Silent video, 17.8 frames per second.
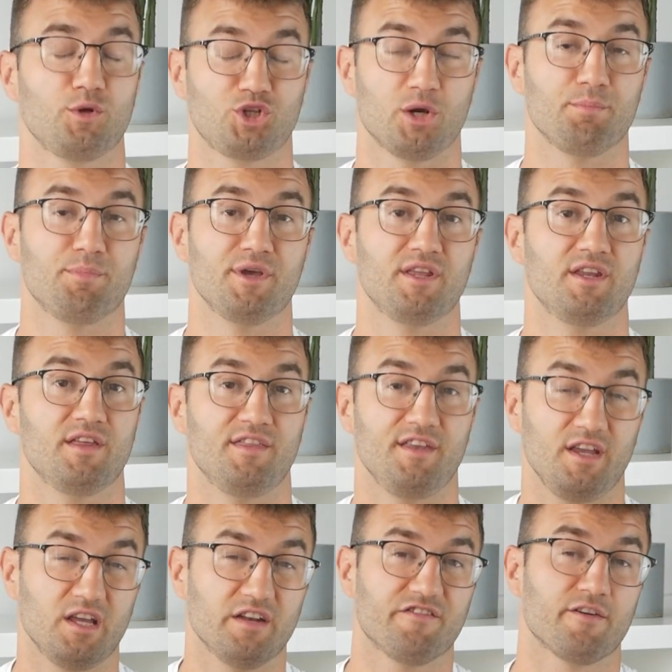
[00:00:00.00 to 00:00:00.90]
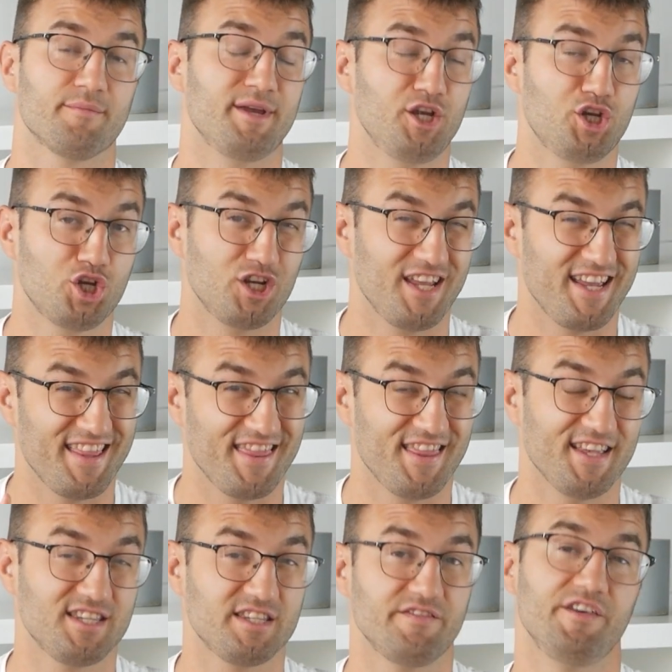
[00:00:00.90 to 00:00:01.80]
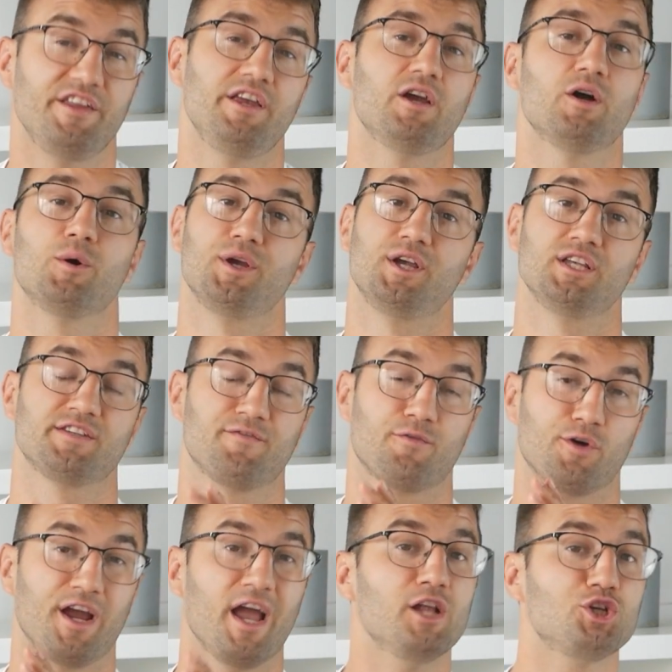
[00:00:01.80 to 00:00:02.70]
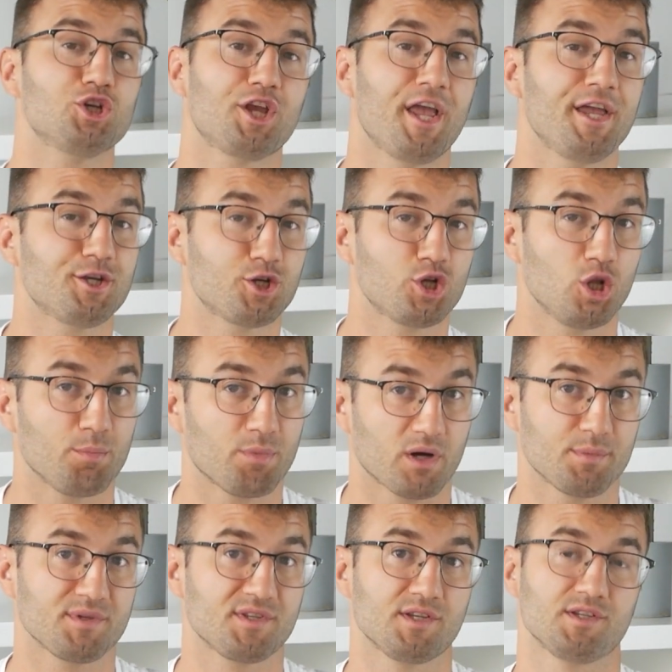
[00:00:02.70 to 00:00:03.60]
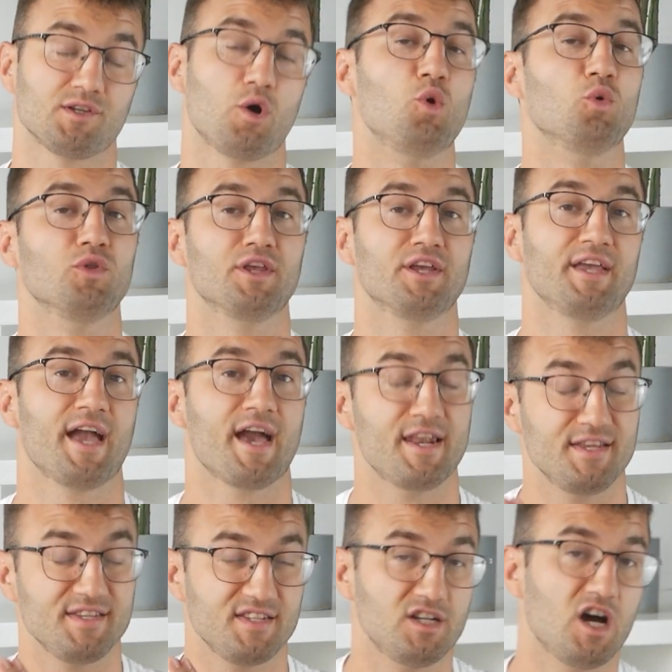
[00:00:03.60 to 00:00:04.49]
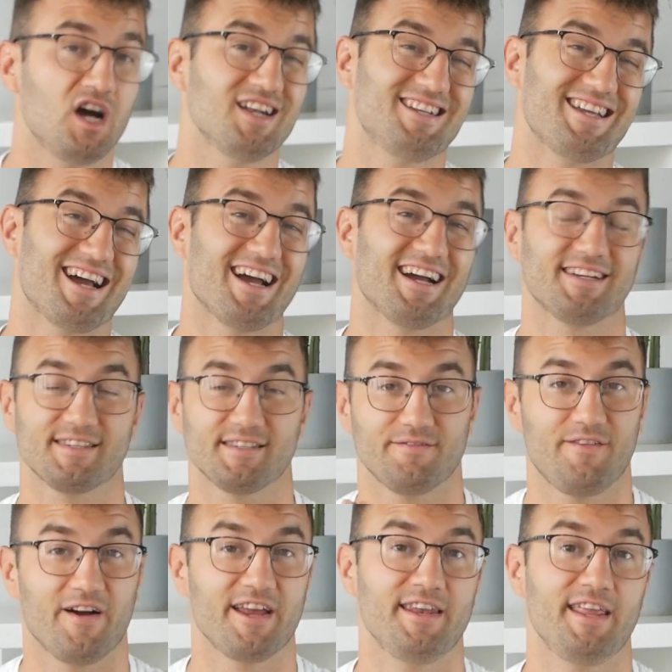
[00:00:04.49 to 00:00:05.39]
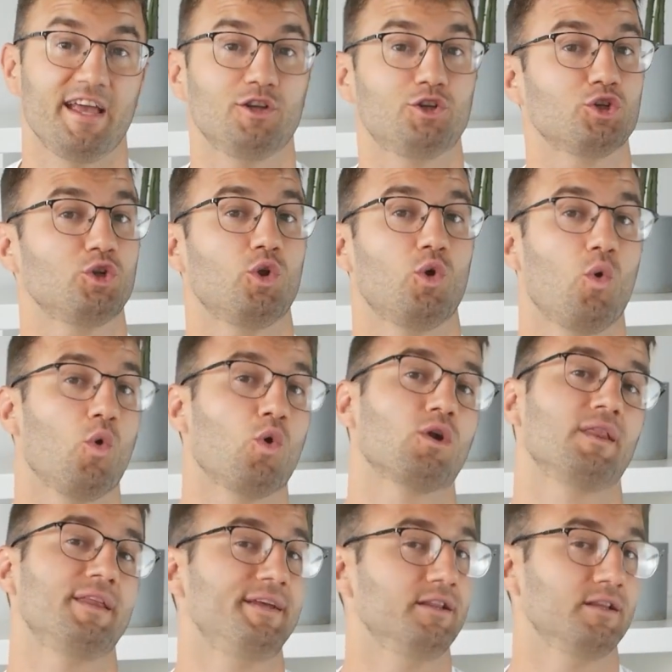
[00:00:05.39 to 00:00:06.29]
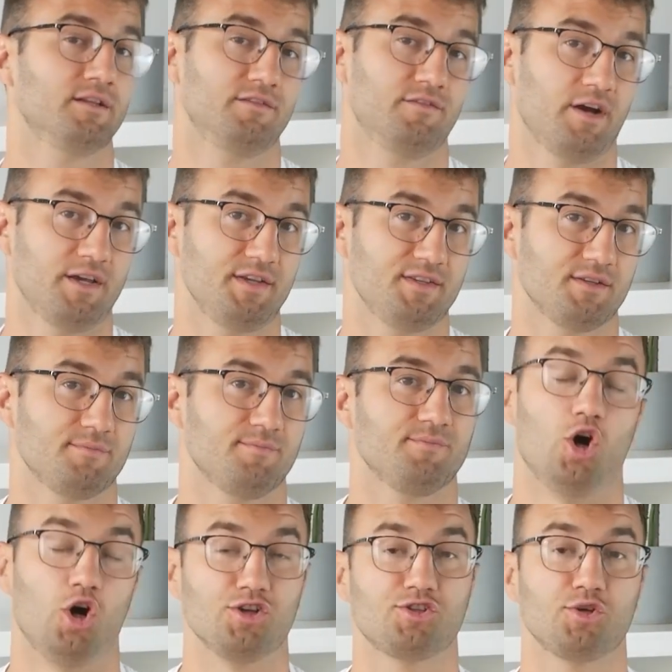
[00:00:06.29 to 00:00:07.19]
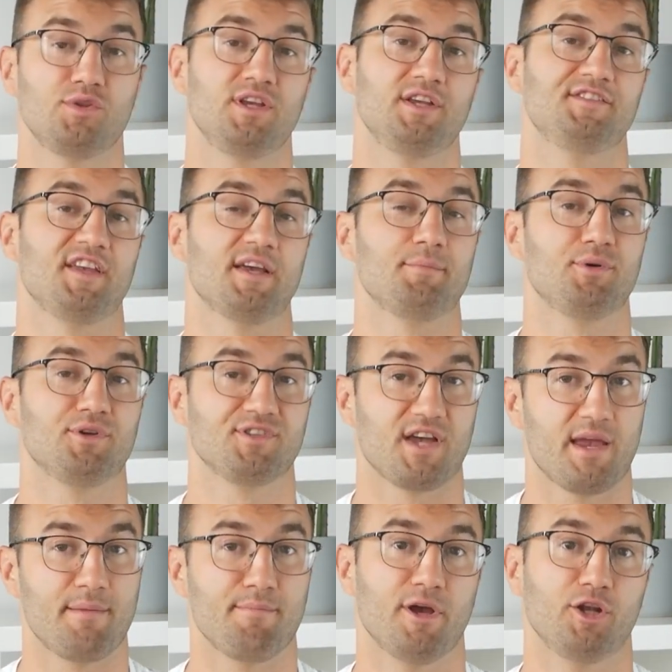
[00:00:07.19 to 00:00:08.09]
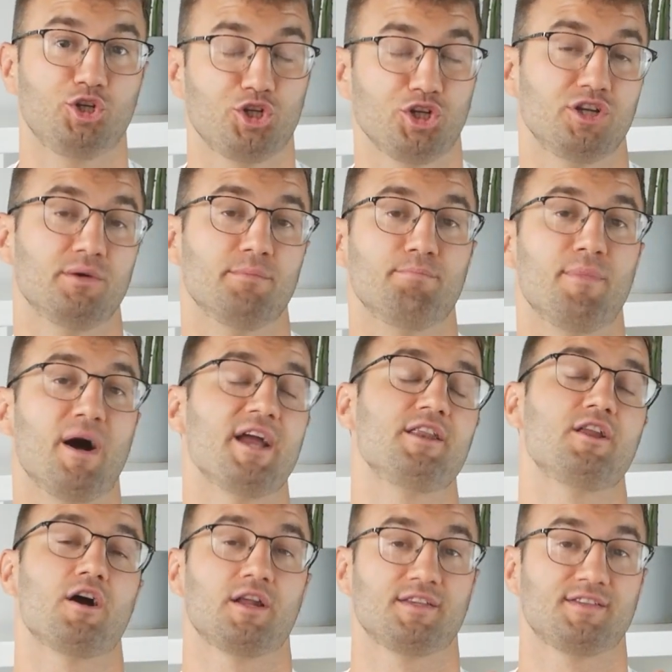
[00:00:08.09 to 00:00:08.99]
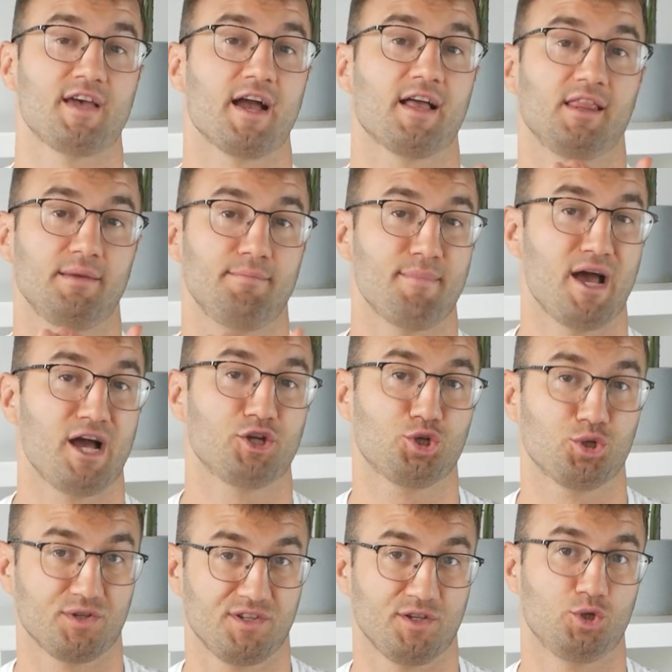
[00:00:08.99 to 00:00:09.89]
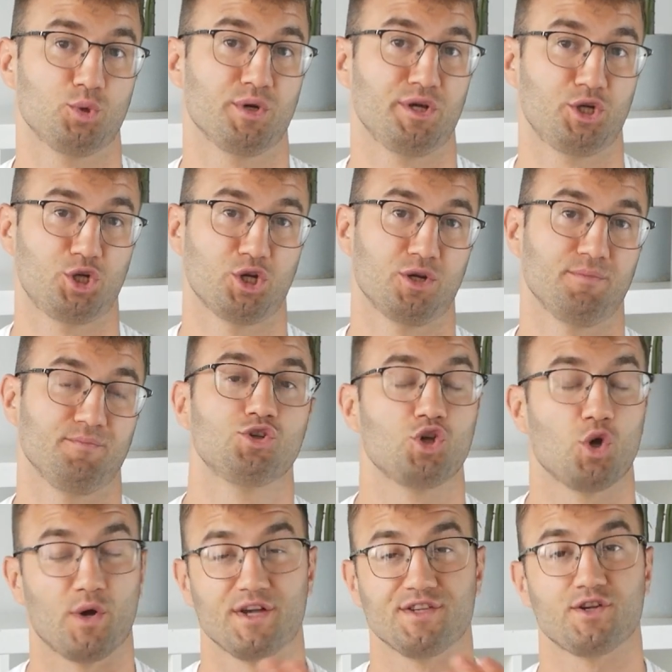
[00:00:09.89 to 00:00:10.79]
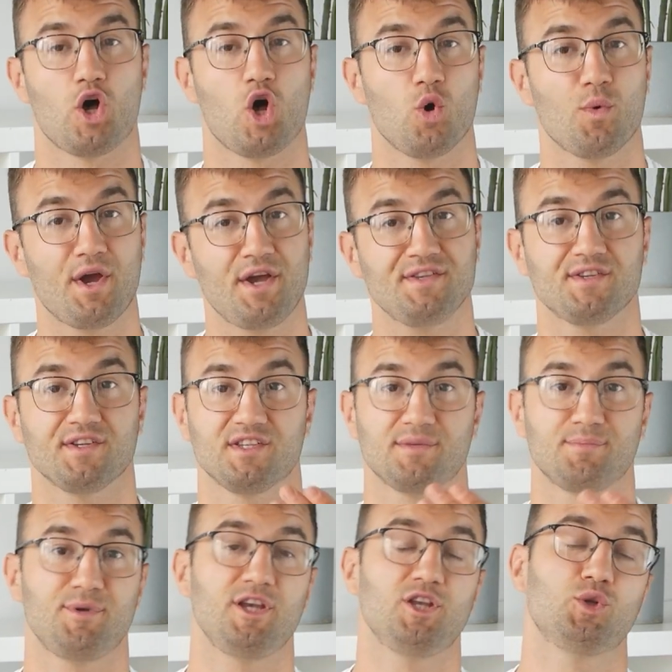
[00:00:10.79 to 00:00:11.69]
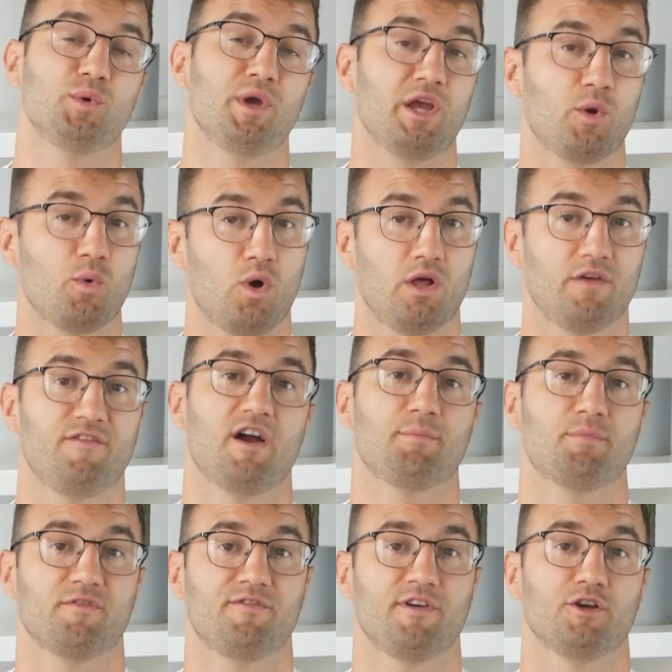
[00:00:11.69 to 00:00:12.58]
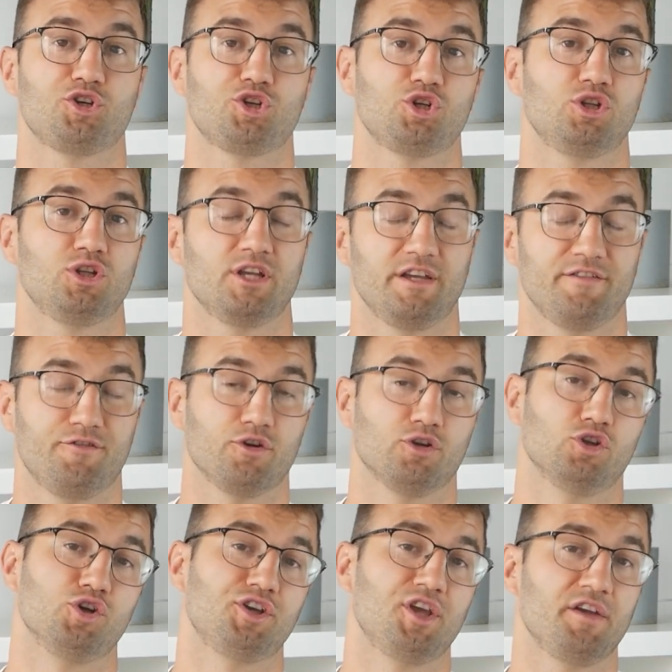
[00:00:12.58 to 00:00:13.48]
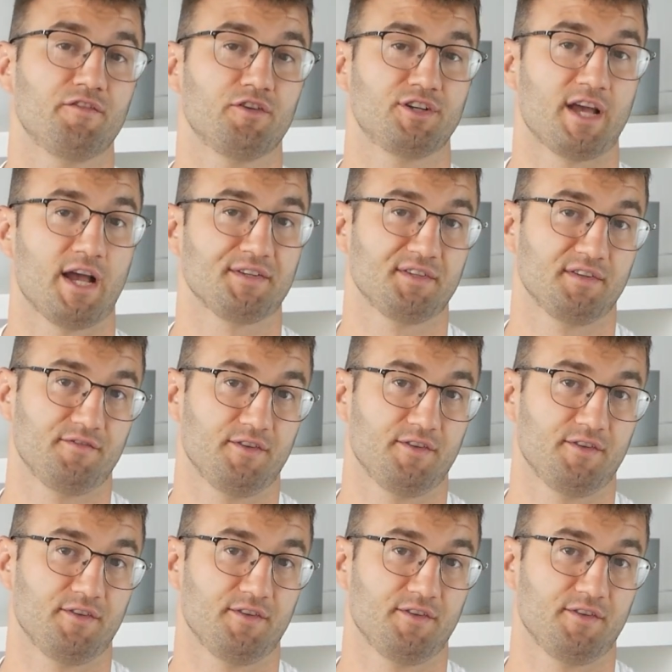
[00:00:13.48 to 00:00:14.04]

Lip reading: we jump in, the information in this video is for educational purposes only and is not tax, financial, or legal advice. Also, the examples I mention might not exactly match your situation. So as always, speak to a qualified professional if you're looking for tax